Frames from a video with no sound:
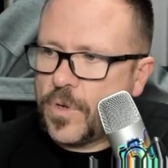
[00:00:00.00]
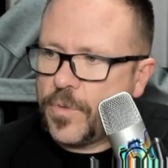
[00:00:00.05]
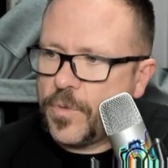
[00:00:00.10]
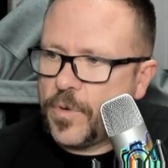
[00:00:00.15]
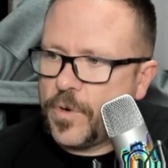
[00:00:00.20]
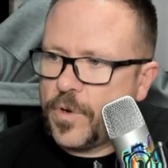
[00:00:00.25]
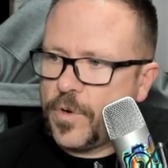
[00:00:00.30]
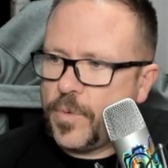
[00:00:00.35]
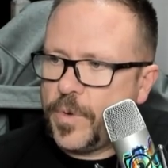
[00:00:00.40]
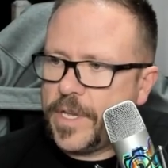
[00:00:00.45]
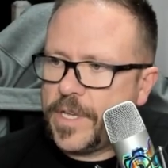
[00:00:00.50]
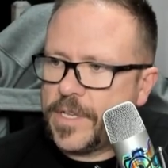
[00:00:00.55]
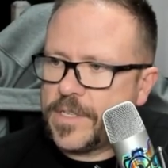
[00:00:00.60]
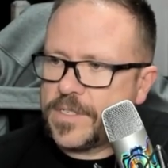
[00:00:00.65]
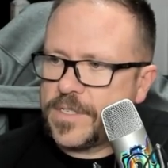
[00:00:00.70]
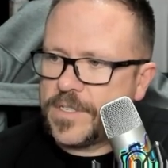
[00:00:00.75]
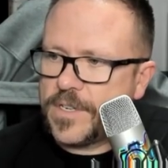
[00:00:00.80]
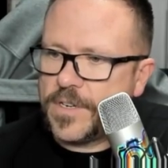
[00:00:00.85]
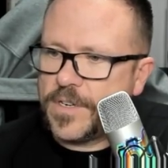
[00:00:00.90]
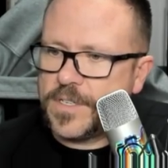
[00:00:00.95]
through, we
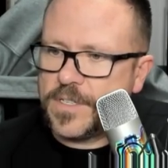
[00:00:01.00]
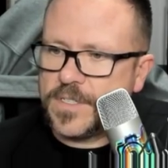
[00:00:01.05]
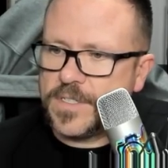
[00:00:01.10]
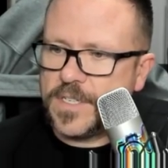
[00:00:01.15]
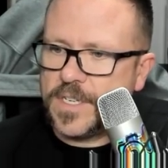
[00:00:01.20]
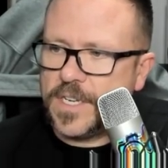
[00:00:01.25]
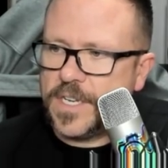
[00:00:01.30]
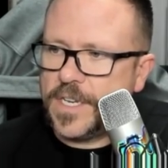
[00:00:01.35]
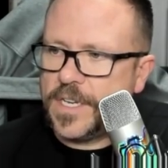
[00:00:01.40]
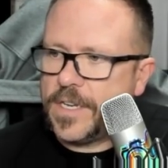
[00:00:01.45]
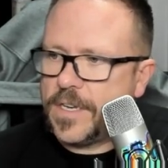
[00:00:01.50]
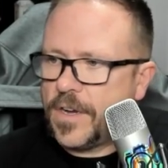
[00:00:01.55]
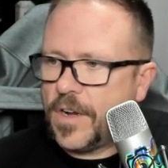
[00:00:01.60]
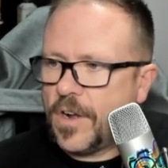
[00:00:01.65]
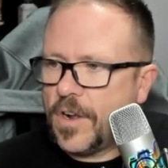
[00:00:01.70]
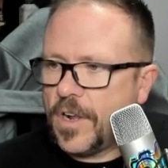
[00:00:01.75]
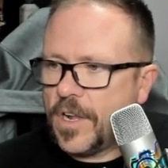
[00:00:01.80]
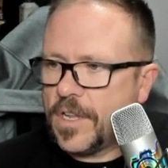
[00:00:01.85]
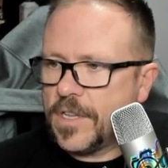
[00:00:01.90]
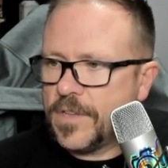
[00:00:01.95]
can start to see
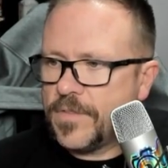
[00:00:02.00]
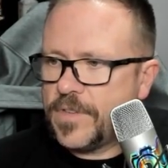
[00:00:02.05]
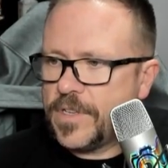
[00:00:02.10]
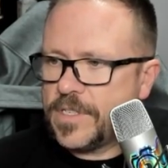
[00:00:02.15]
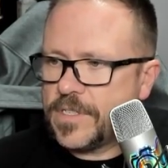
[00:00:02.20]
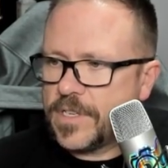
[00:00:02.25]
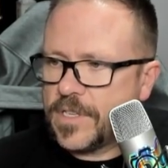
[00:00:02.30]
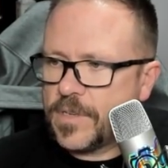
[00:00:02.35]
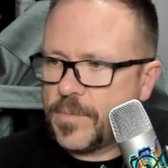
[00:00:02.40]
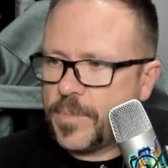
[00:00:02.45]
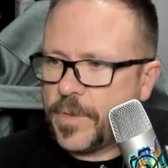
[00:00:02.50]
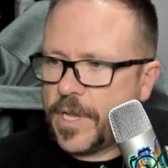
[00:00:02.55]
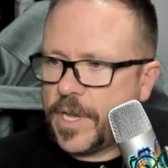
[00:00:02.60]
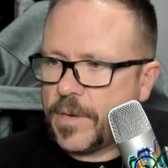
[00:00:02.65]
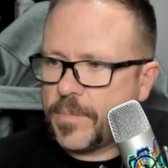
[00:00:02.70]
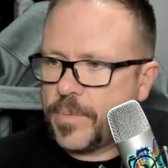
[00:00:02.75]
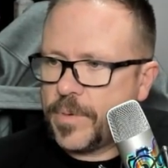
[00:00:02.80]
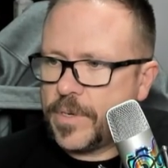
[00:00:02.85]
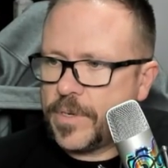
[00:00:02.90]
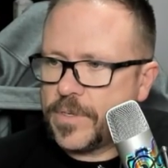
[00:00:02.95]
all of these other
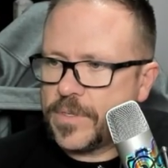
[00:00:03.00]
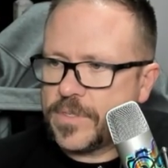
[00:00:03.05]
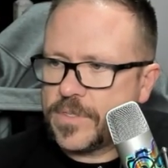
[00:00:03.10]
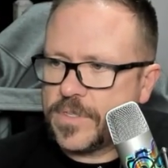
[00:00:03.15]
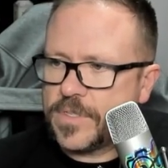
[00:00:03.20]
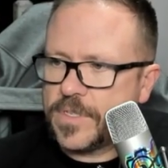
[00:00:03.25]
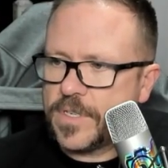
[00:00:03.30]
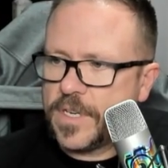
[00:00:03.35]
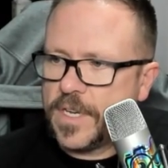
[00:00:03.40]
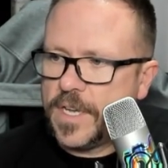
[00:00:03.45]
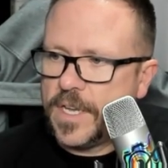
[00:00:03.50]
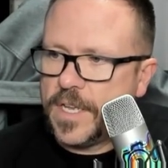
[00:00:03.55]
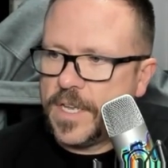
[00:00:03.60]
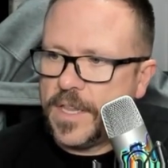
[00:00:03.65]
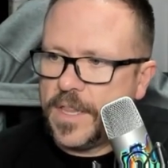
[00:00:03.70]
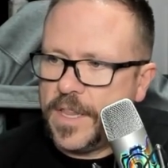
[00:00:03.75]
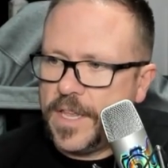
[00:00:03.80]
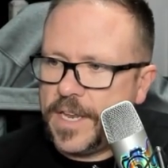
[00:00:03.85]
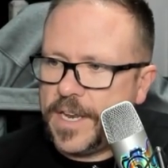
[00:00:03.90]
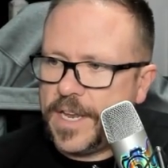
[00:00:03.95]
blog posts
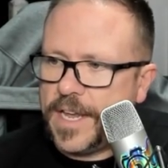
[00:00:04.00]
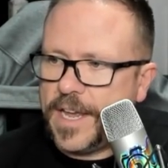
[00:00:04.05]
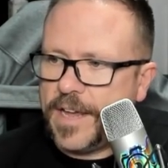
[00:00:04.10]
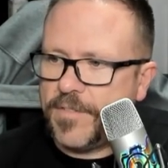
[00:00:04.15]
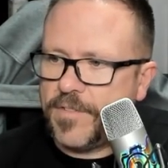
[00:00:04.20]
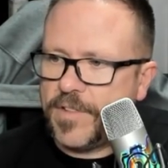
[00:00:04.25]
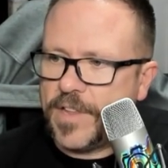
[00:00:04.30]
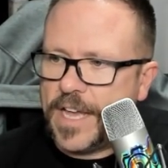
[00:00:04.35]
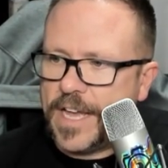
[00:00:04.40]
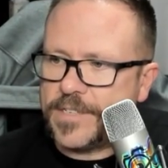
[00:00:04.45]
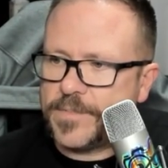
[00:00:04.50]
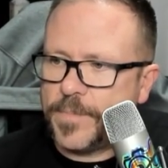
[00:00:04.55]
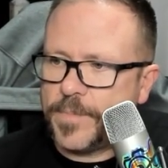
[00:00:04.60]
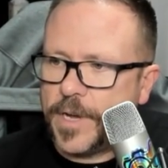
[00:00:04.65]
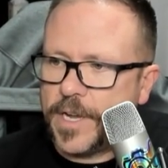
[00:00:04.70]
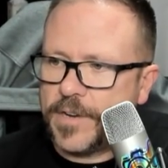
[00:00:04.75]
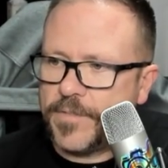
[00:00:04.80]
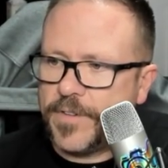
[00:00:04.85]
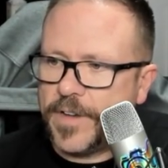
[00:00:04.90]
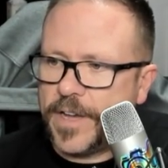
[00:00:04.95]
that have last
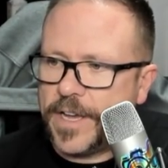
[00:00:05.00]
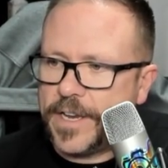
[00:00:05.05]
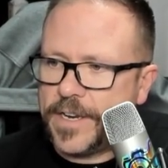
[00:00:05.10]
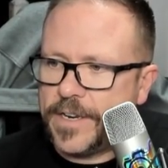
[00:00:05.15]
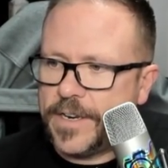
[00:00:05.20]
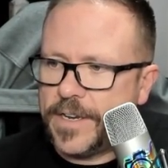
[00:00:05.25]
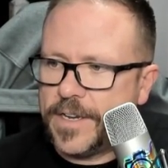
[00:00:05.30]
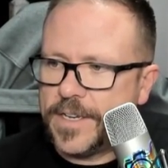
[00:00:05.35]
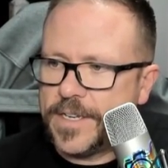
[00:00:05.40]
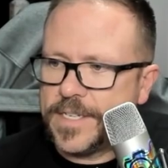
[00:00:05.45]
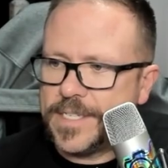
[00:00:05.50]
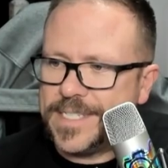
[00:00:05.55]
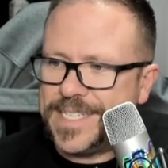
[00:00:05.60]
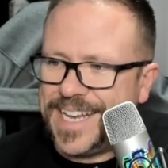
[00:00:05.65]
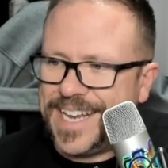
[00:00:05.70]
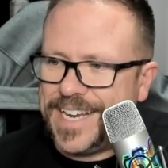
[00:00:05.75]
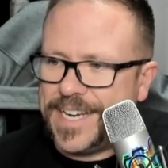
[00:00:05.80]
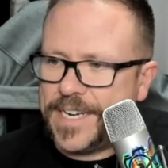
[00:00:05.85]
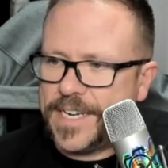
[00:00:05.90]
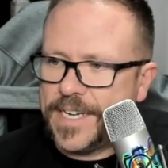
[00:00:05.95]
modified
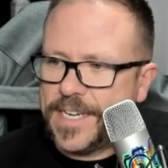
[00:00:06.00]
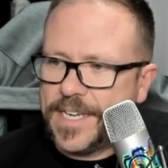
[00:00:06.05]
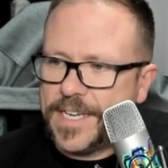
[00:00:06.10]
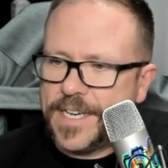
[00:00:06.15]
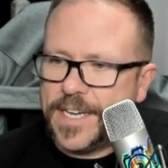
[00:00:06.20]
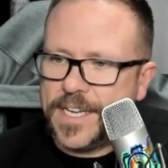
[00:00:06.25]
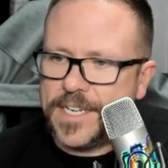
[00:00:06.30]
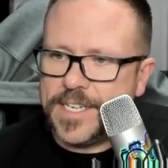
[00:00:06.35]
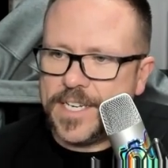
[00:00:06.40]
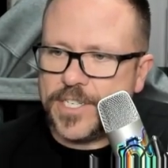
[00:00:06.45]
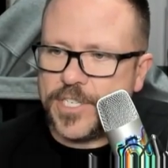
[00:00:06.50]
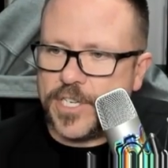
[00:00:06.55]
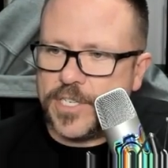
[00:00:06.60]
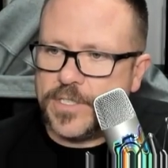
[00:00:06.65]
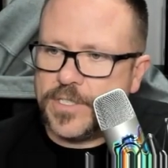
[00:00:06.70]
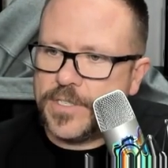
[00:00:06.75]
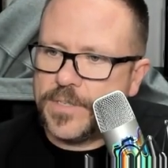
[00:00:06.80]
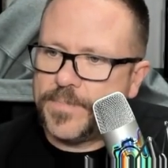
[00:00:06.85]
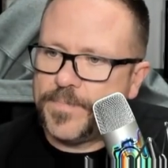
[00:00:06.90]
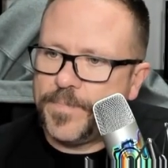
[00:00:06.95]
date
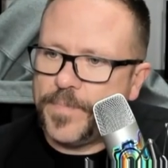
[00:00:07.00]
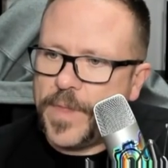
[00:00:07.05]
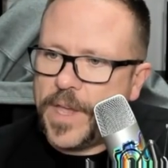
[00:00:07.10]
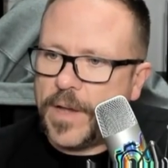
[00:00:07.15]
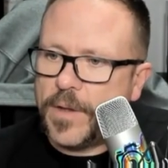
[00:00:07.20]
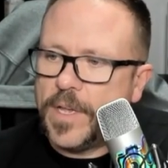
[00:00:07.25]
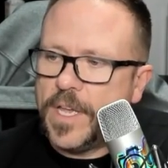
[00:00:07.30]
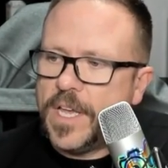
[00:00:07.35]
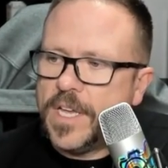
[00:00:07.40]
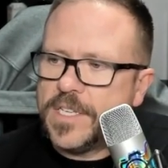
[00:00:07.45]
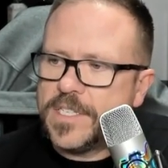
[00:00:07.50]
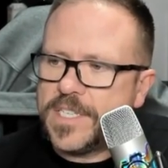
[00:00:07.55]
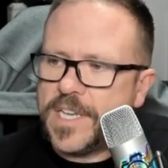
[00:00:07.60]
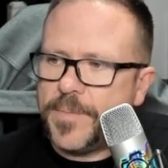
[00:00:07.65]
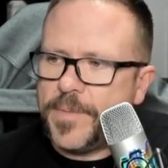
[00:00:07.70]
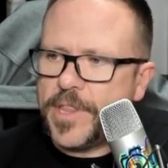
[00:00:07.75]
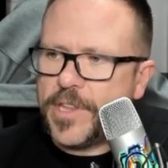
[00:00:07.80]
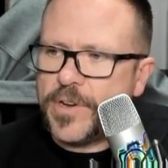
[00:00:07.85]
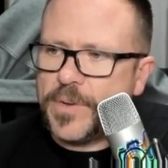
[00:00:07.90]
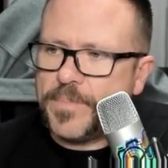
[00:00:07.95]
additions. Now,
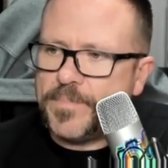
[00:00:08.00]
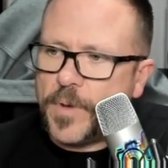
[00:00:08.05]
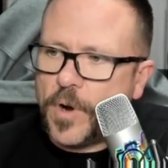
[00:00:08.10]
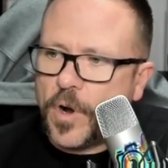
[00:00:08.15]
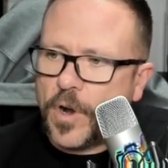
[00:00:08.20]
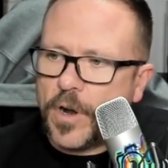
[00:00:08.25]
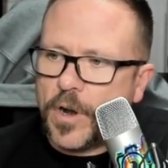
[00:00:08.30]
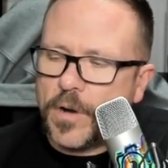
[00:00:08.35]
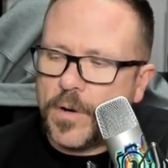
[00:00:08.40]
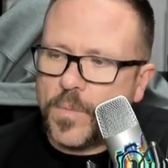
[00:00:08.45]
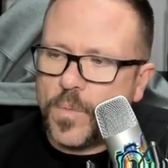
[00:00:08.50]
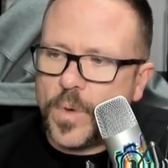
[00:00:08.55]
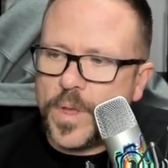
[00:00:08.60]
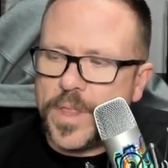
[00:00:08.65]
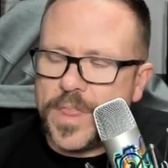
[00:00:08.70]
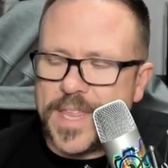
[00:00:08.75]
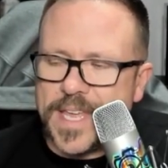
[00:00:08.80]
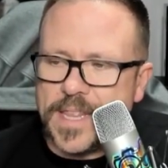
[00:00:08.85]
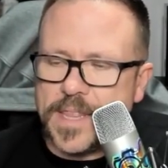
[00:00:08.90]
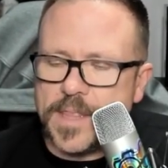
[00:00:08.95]
some of them are
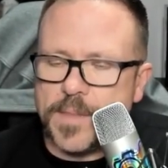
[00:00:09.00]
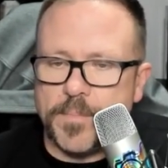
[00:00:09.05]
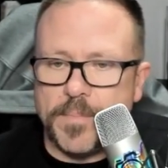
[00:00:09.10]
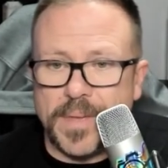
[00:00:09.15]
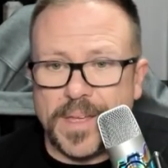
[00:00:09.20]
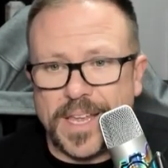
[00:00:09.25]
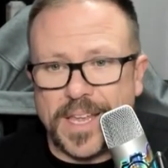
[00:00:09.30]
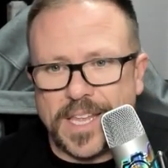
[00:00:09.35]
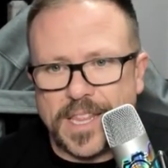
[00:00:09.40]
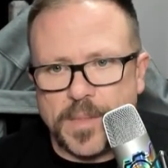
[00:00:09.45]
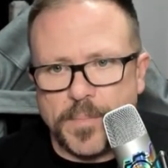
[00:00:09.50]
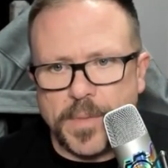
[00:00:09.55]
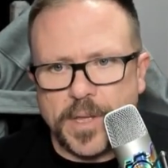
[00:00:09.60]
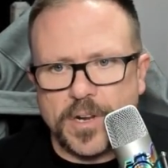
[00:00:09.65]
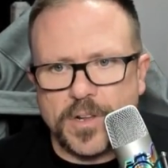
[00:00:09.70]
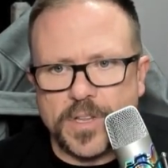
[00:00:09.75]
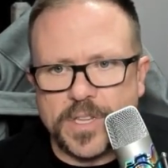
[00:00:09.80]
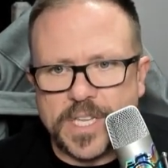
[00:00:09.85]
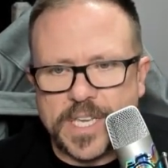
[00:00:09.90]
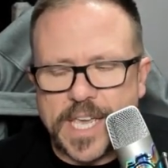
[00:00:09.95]
in the
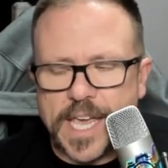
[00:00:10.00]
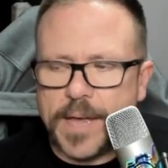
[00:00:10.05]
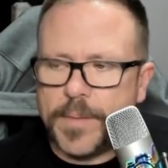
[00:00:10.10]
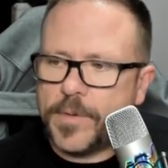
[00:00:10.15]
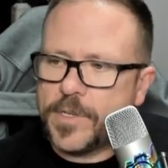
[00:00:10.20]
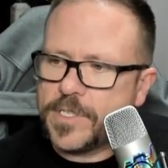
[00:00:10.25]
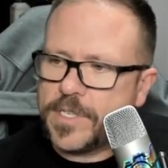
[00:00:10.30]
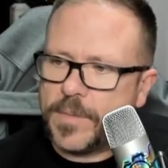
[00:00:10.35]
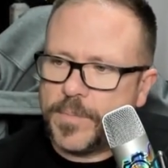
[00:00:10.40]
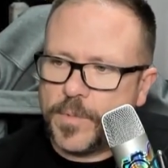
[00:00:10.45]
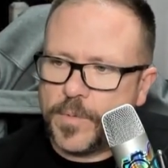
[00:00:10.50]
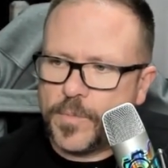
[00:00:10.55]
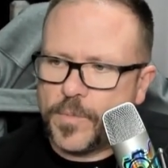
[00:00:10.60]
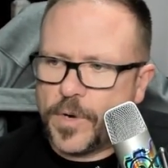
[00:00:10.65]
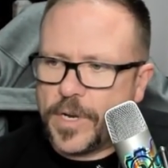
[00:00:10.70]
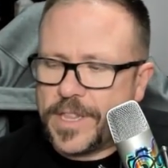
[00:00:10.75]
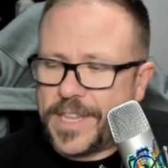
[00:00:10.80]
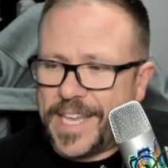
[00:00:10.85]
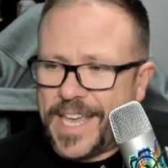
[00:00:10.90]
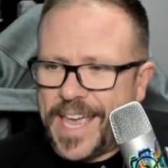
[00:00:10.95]
middle of the YAML. Some of them are
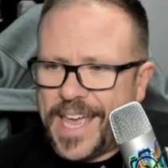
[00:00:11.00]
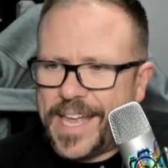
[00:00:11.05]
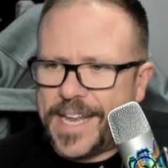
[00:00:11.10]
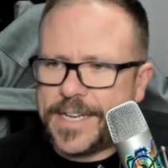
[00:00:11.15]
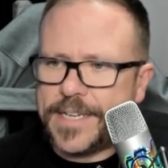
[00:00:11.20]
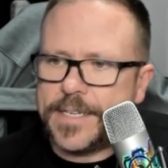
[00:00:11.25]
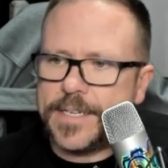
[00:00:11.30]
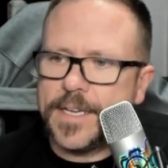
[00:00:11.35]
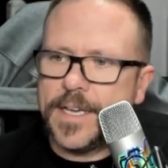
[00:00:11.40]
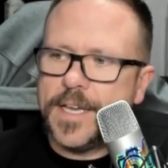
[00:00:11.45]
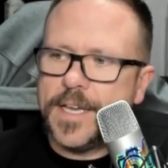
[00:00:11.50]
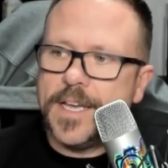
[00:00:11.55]
at the end.